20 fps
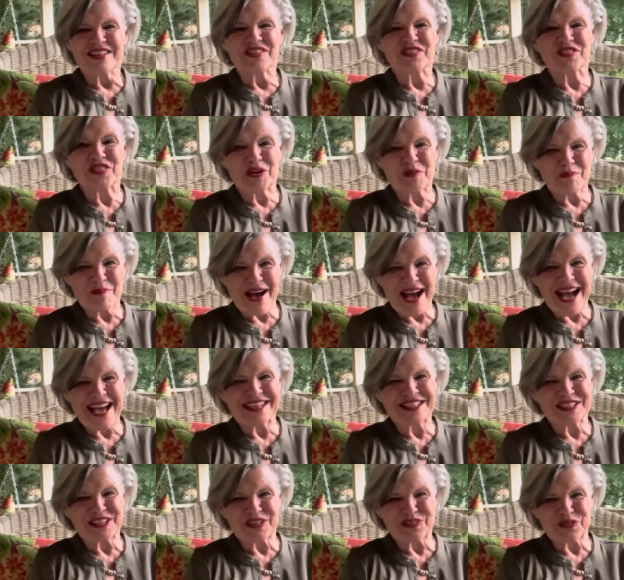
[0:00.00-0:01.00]
the
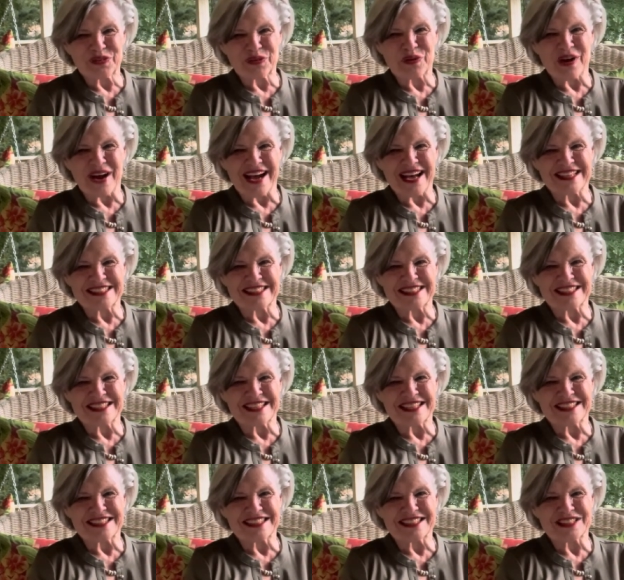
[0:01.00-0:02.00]
mind of Christ,
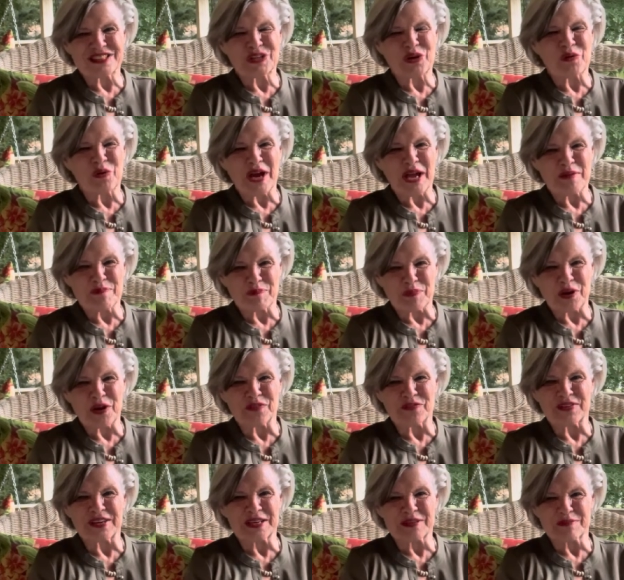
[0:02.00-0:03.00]
so a
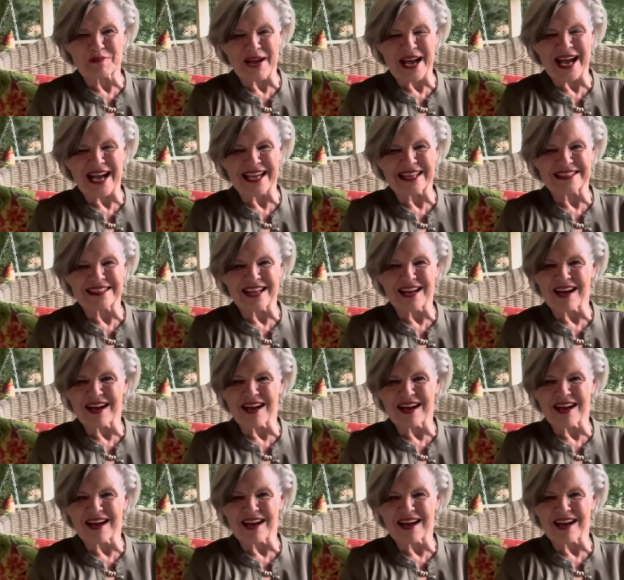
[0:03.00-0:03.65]
perfect mind,